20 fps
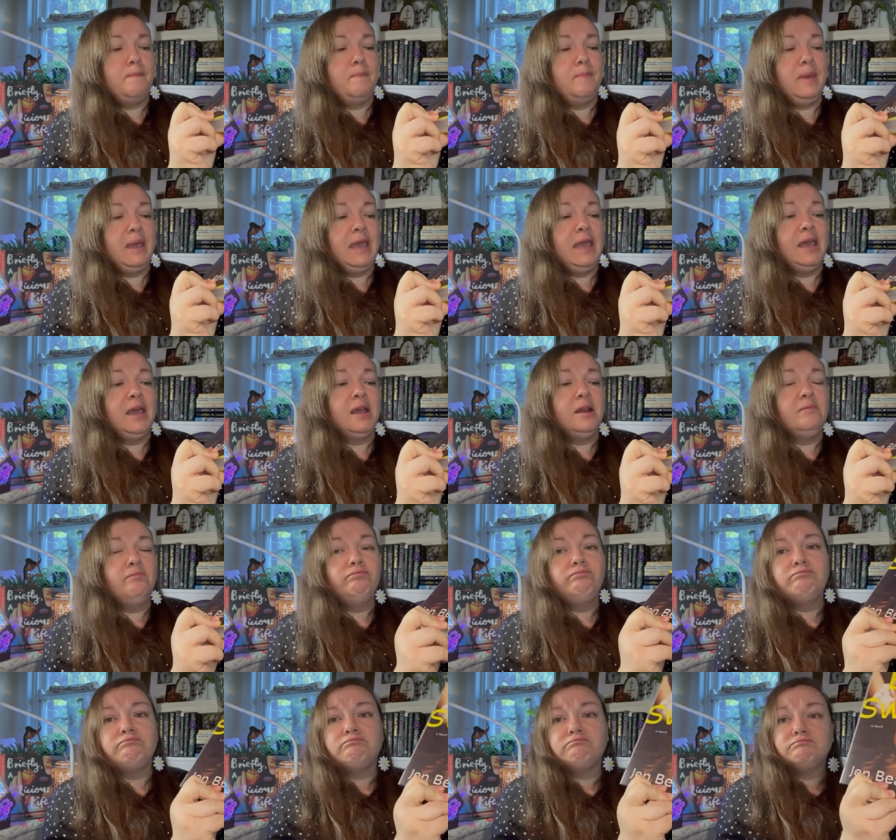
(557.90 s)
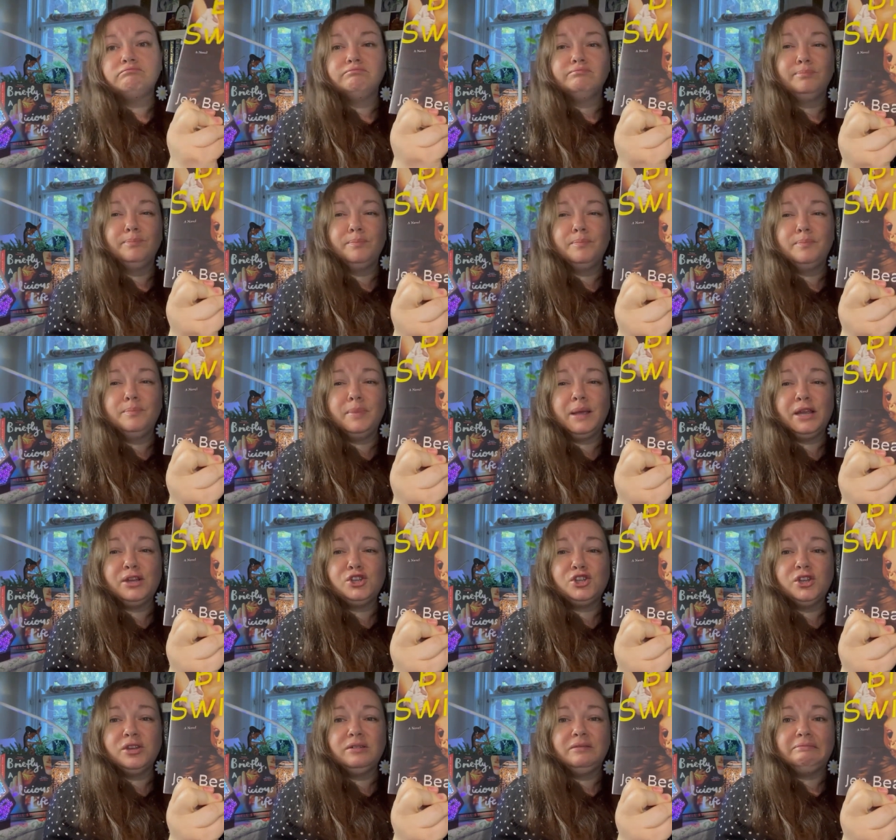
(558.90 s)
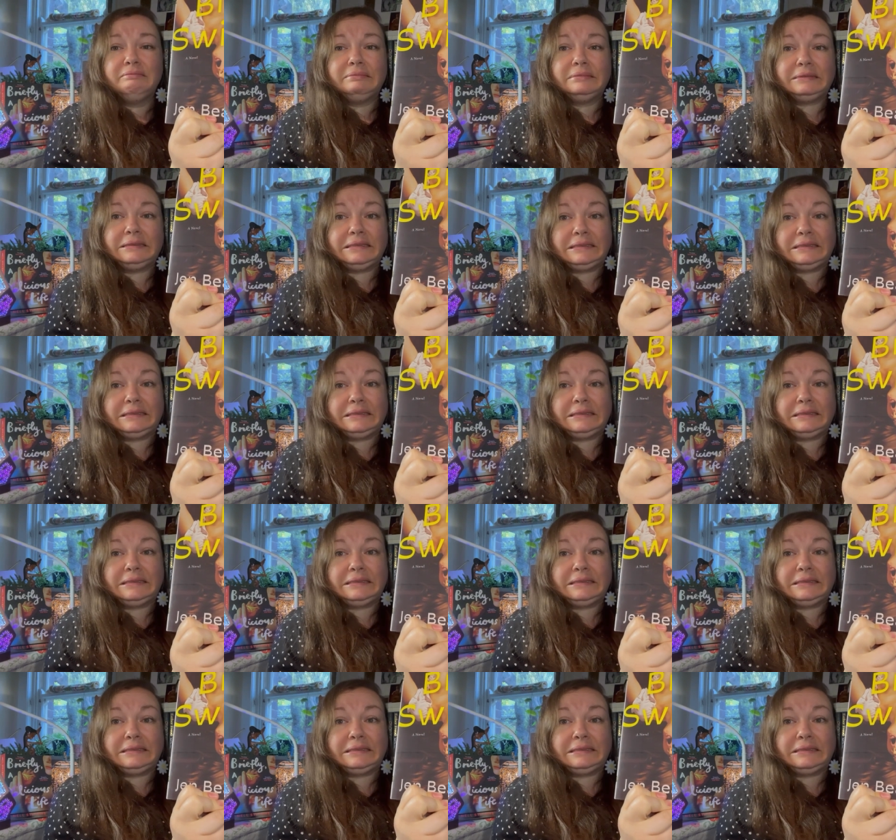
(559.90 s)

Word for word: Beagin Beagin